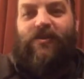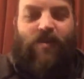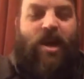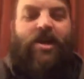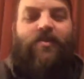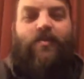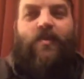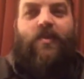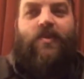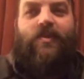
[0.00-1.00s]
rock and
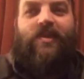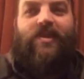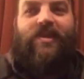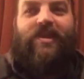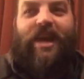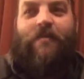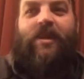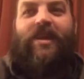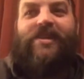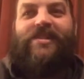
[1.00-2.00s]
roll, got
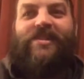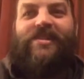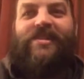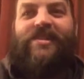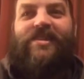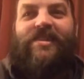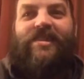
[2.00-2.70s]
my license.